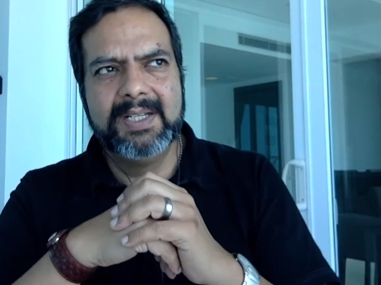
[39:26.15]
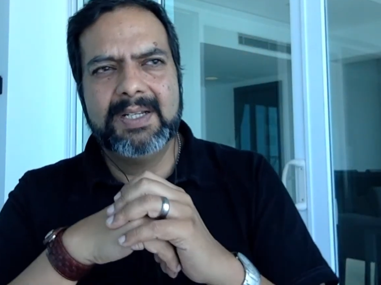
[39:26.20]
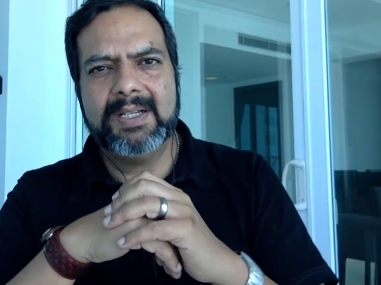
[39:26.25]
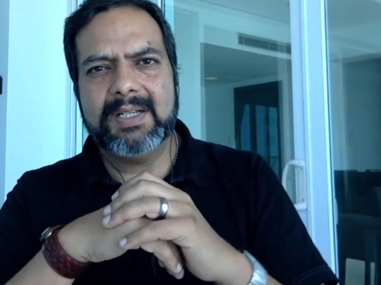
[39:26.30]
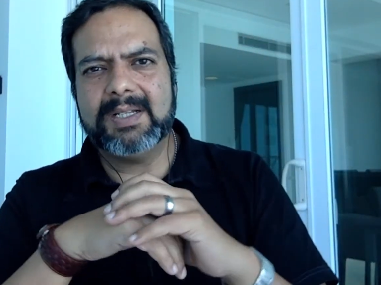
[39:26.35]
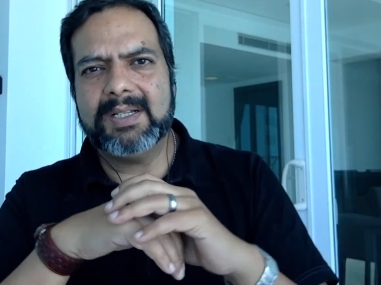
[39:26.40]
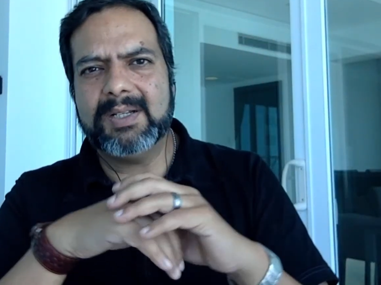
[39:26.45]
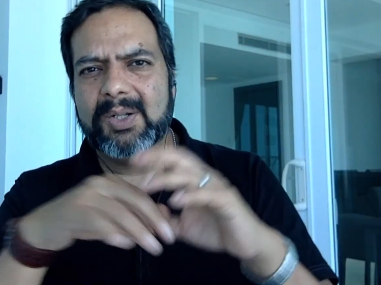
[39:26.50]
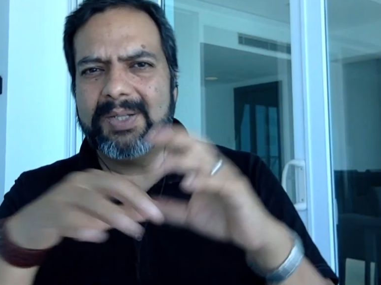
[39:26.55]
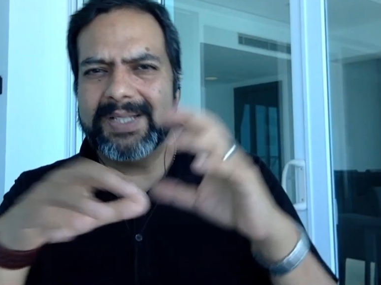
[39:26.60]

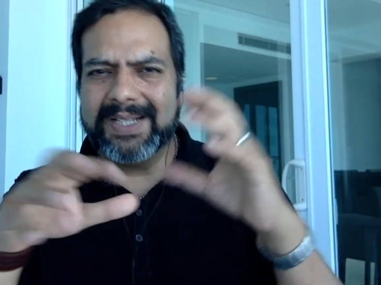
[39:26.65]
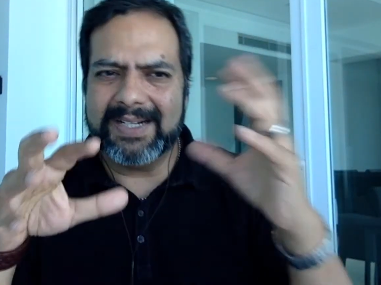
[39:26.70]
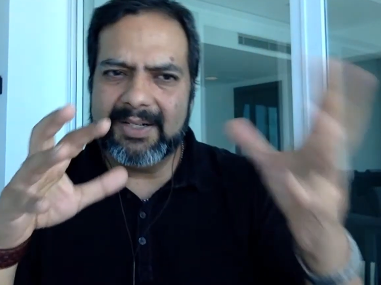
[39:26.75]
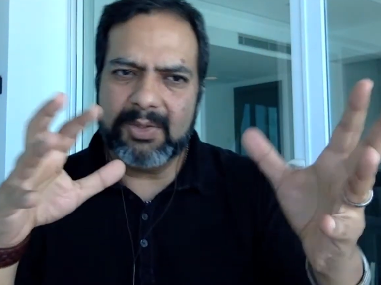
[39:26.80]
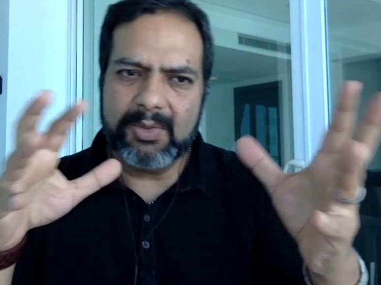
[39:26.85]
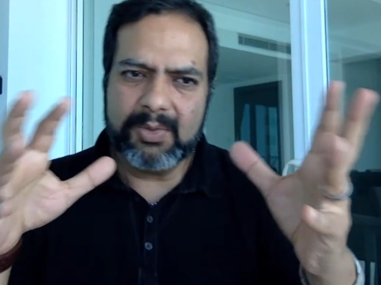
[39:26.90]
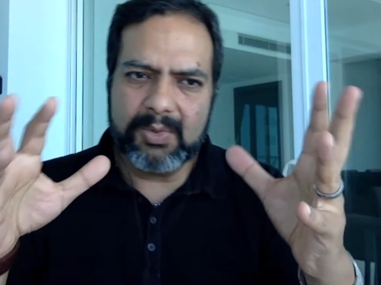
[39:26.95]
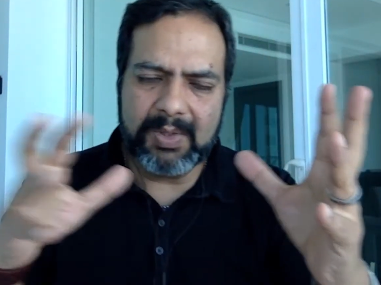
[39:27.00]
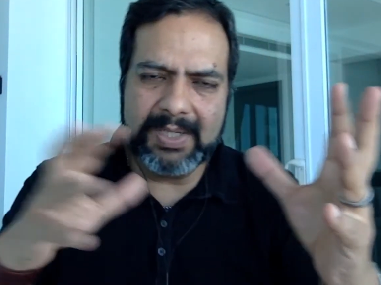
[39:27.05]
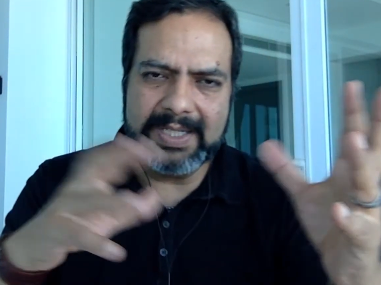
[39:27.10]
Hold on, I
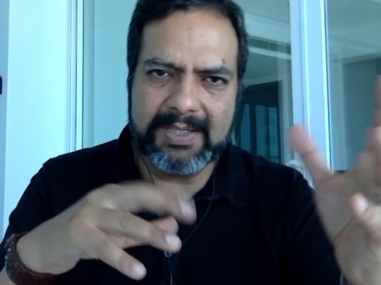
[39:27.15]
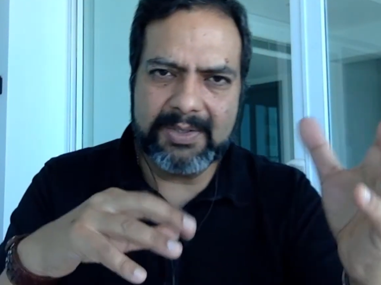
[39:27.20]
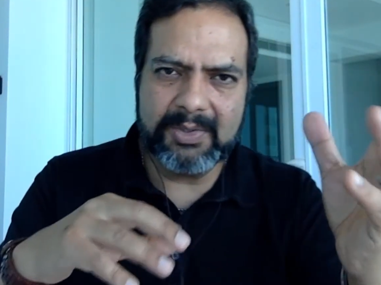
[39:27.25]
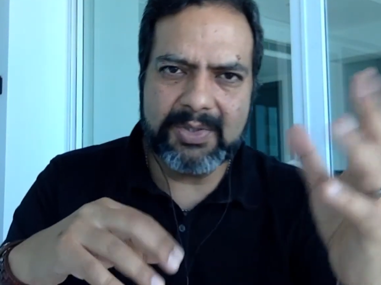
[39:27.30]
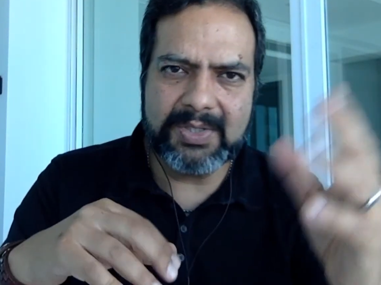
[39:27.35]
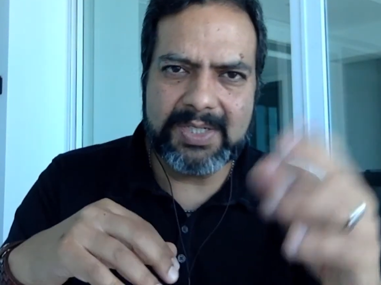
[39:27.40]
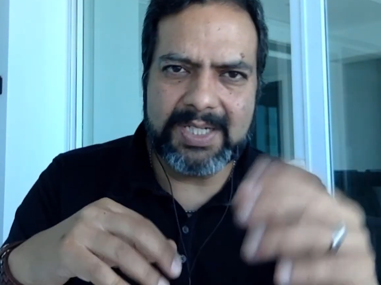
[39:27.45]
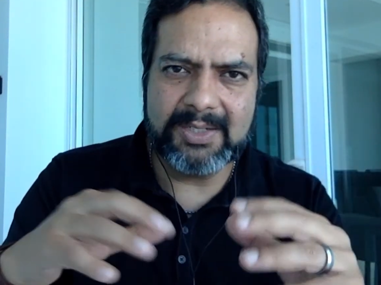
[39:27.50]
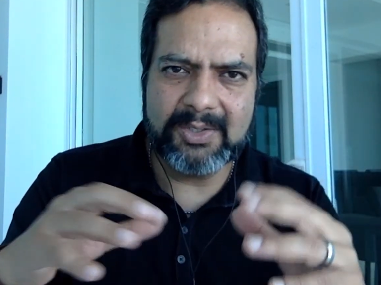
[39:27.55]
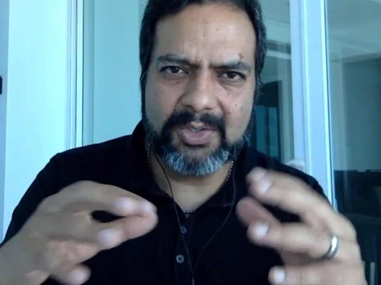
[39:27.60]
don't quite
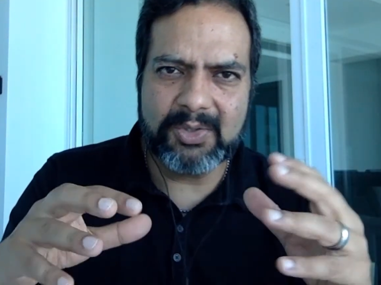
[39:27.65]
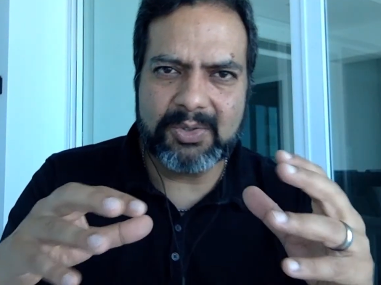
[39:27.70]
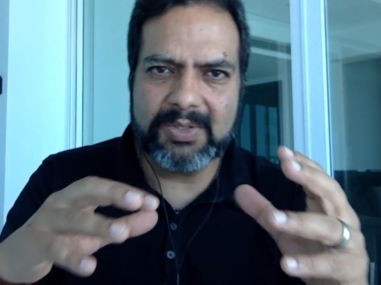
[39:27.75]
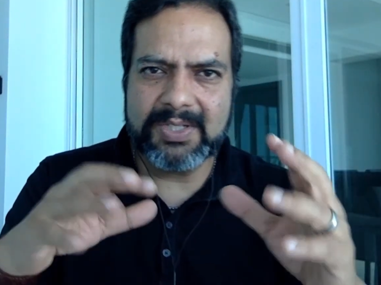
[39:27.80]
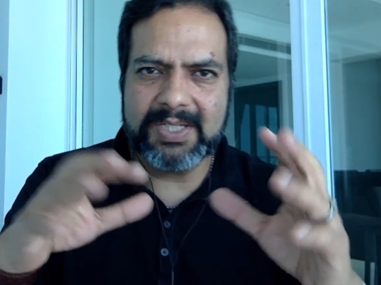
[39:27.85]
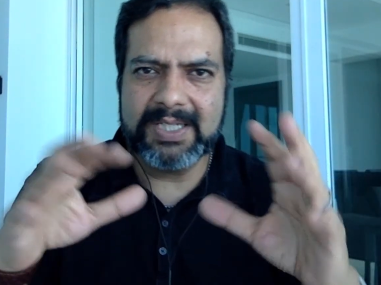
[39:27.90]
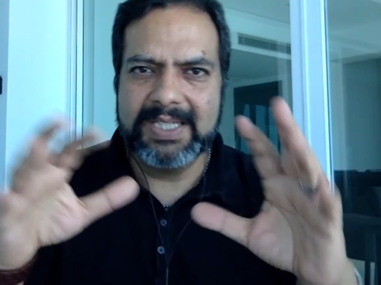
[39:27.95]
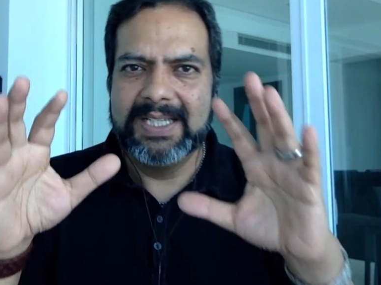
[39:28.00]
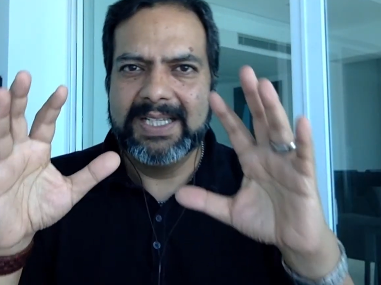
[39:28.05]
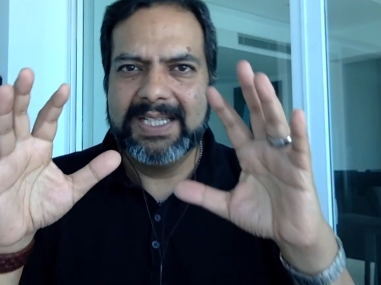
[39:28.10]
understand the
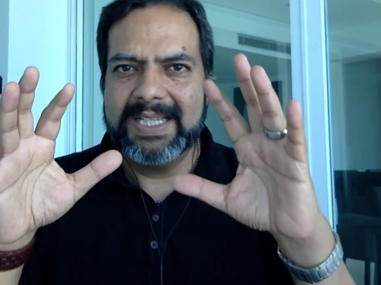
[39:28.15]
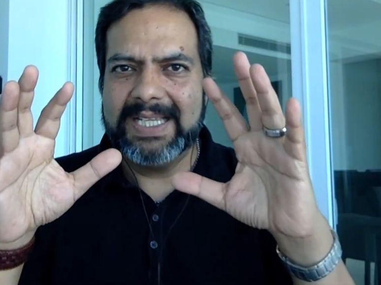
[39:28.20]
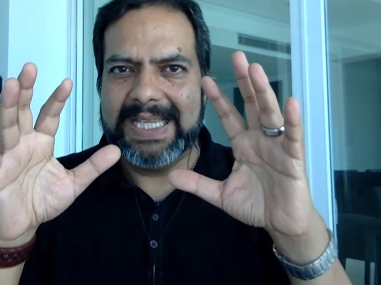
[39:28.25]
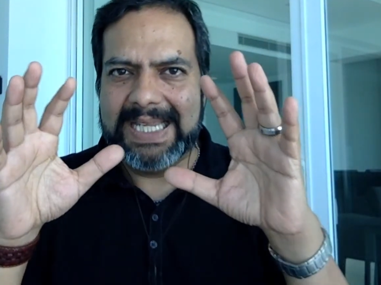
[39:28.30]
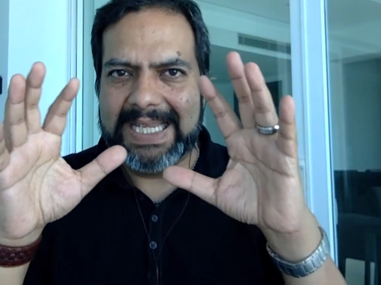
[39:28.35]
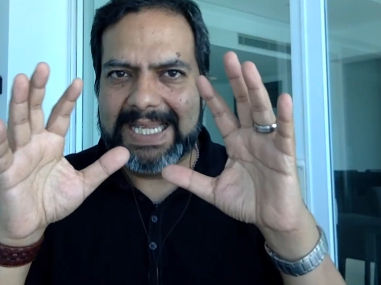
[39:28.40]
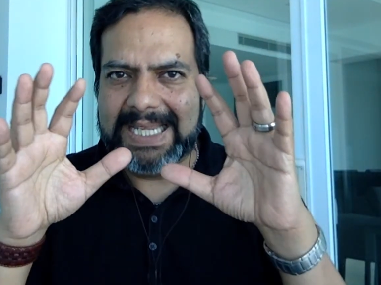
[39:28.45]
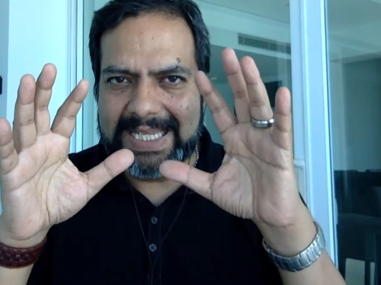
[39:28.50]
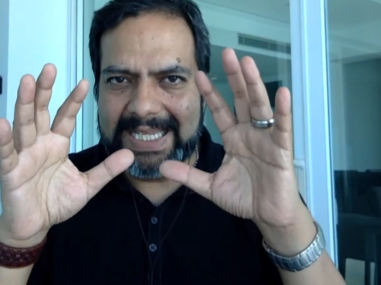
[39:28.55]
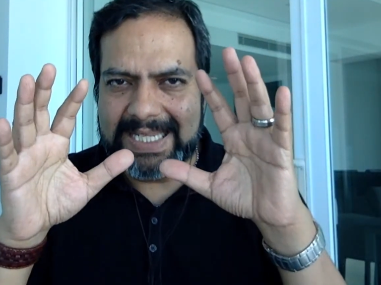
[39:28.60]
sourcing.
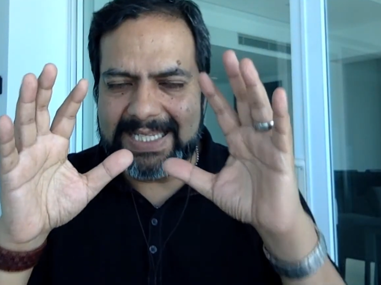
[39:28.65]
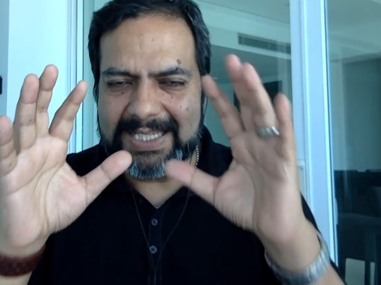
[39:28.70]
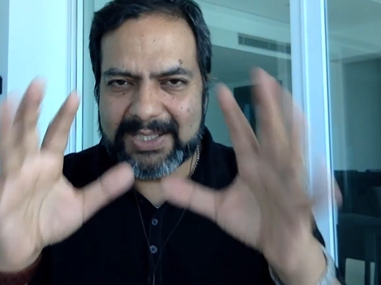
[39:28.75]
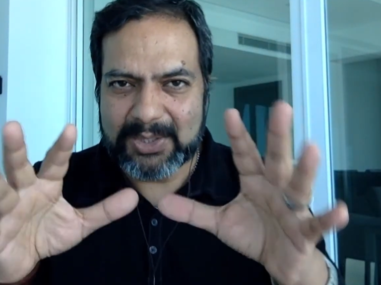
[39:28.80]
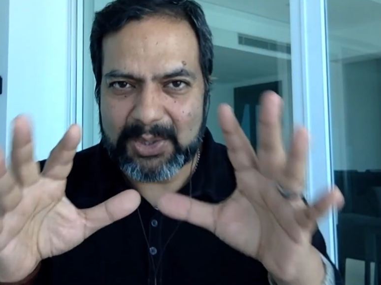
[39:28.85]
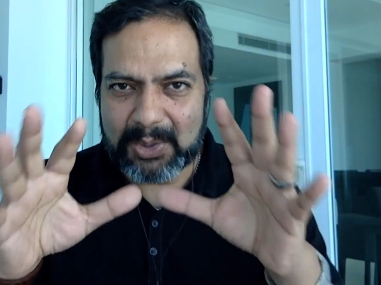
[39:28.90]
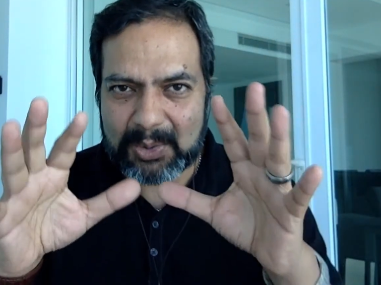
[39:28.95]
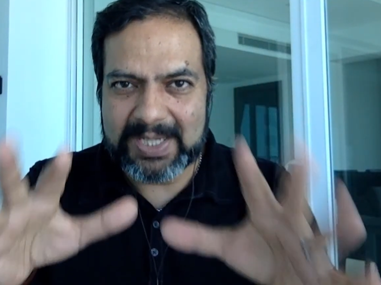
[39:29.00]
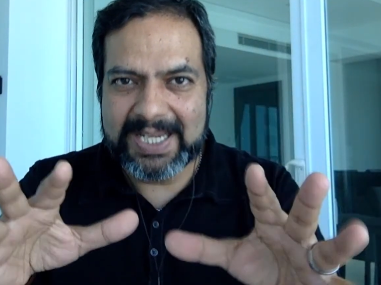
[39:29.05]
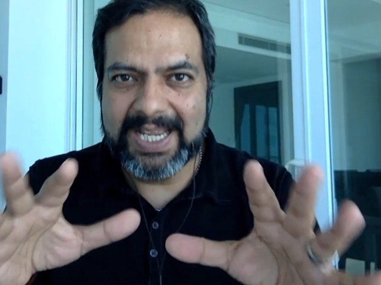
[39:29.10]
It's
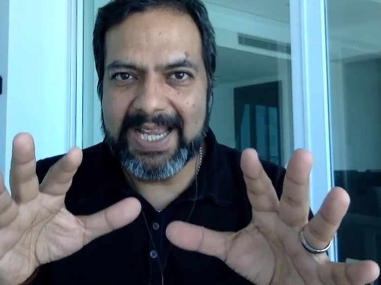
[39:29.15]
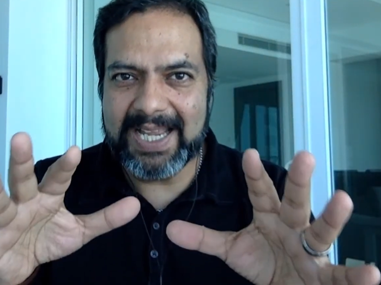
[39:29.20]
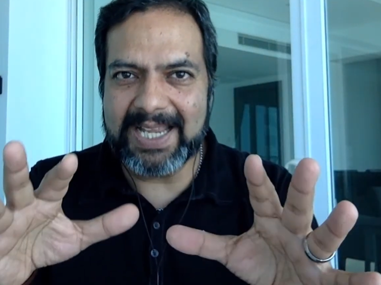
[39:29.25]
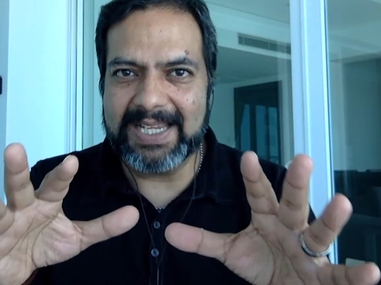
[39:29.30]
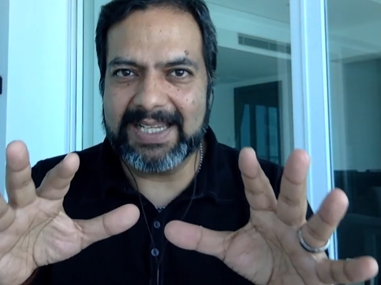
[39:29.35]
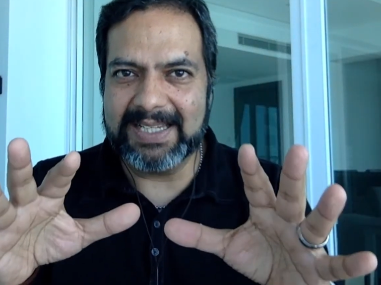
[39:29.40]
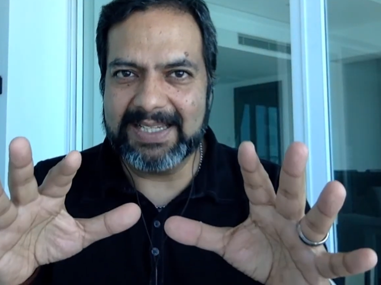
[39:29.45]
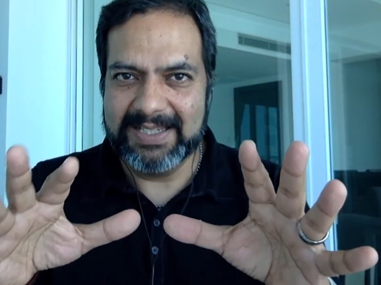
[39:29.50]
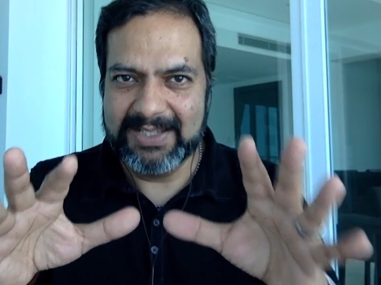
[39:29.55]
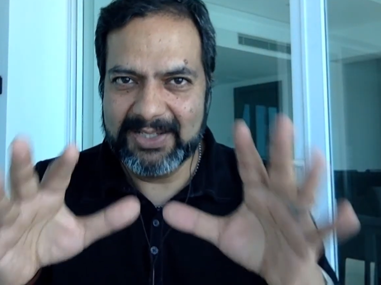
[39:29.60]

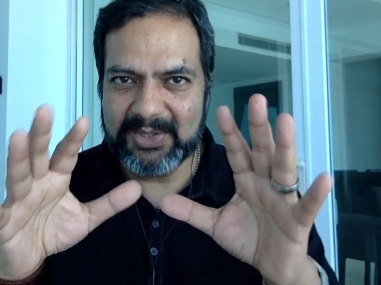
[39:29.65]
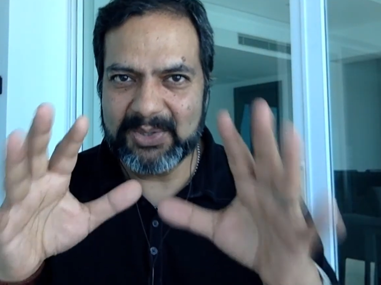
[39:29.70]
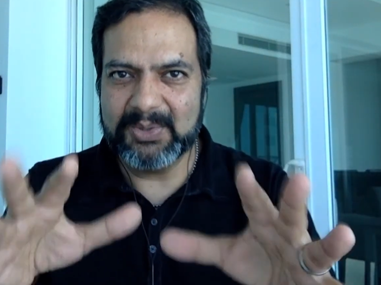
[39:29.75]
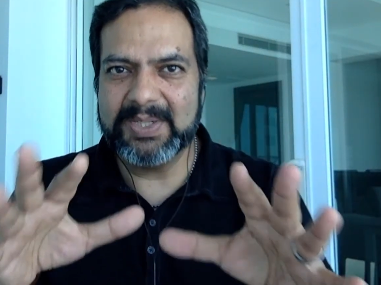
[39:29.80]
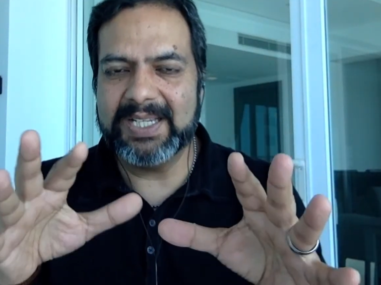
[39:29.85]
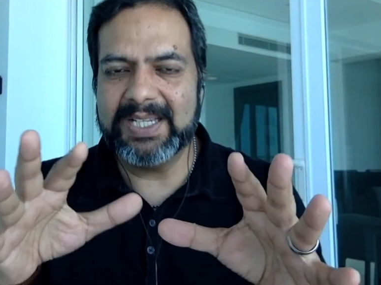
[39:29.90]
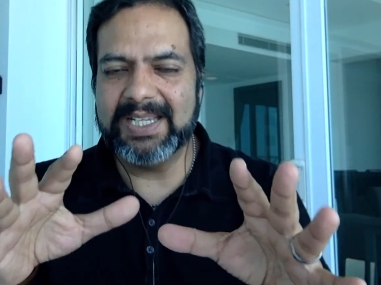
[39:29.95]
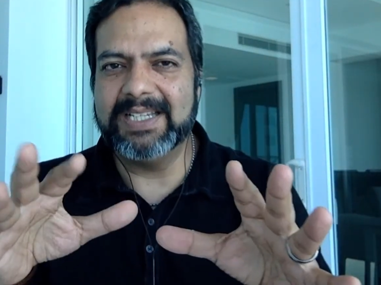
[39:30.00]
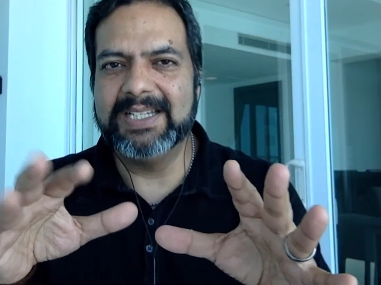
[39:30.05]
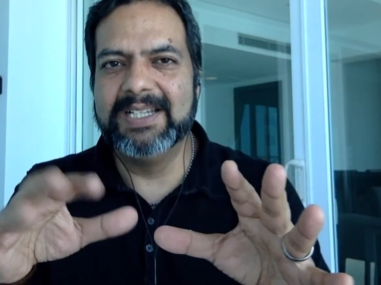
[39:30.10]
okay, it's
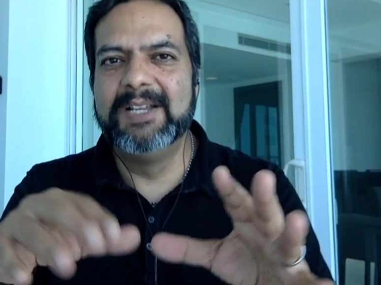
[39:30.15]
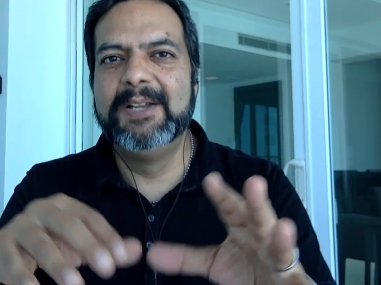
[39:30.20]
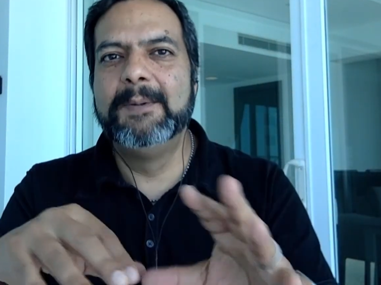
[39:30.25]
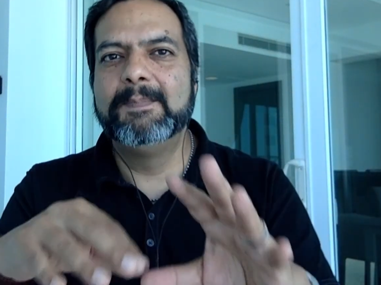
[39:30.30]
okay.